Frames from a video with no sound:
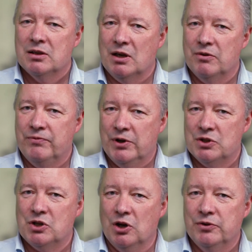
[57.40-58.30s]
So
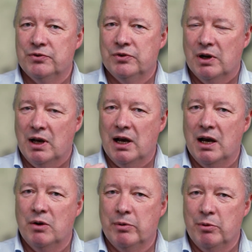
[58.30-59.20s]
first off,
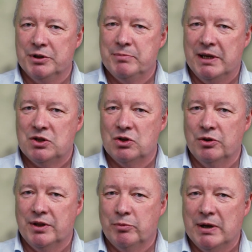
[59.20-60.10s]
we want to make
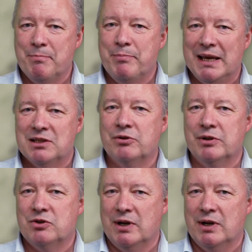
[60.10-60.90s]
sure that we're better at